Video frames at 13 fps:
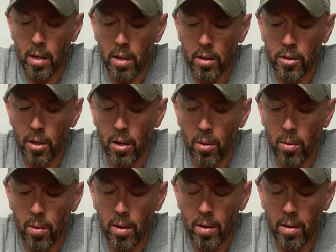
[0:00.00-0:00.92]
So
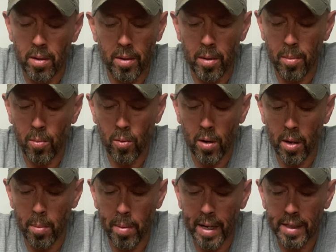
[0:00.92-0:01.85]
one of
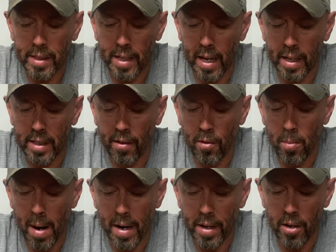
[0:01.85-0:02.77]
the biggest things
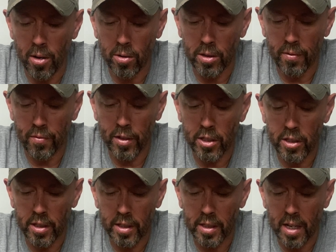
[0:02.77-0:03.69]
everybody knows in
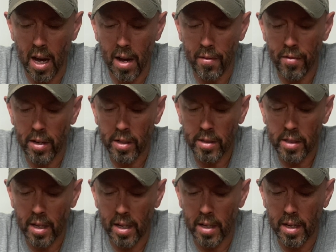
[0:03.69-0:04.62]
fishing is confidence.
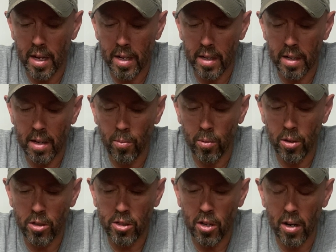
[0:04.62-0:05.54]
And when
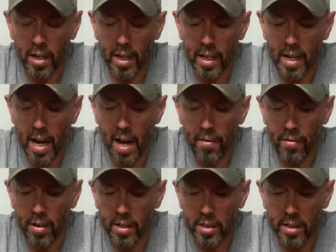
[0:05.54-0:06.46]
you start to get
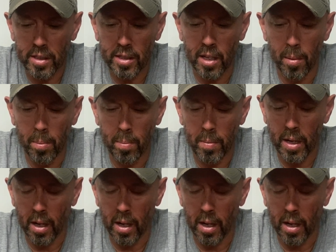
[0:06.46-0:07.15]
confidence in something,